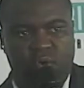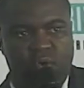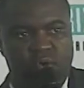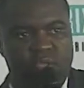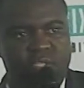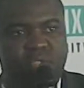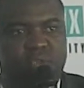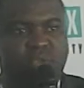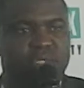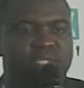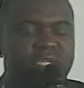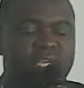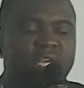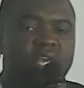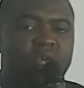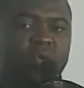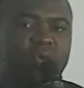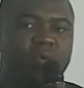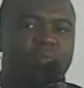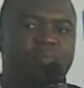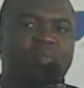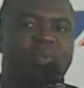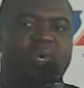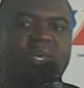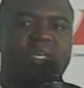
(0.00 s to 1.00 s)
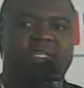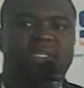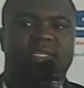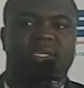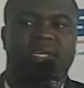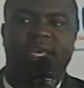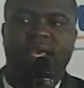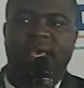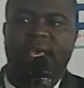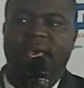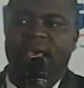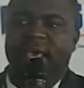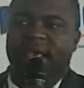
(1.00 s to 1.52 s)
or the switching equipment.
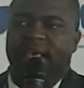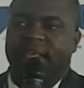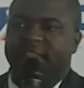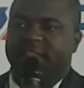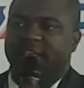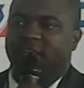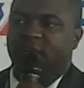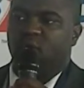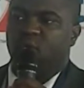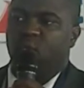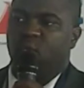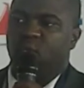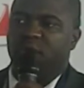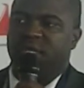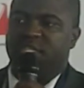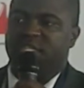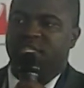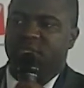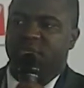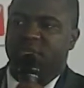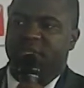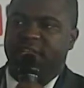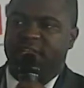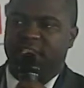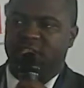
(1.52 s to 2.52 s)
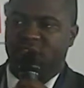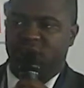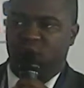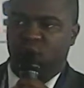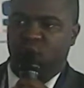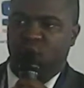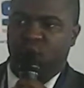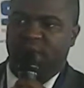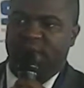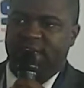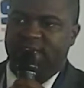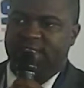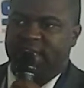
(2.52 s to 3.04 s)
Then what you then
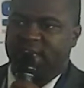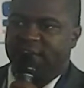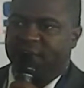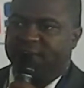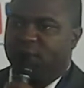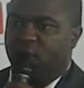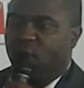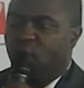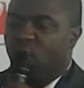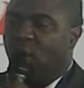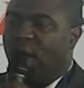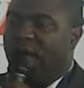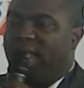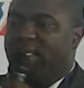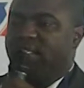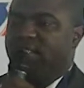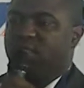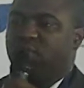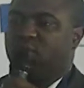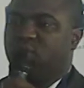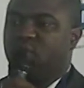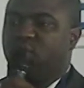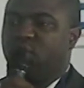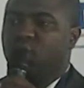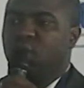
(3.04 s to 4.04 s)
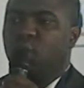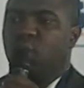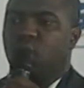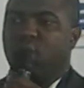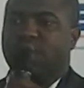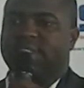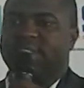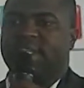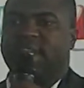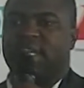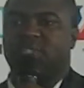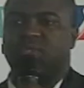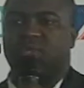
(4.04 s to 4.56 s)
do is, if you want to know
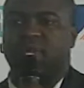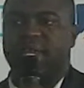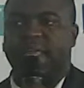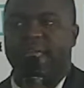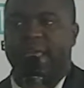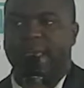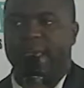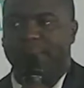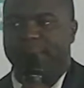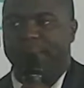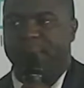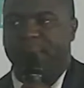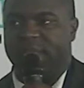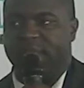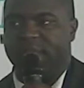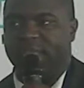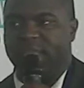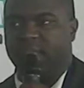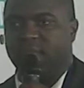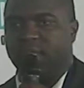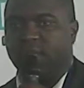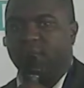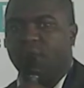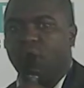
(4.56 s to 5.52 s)
what's actually happening in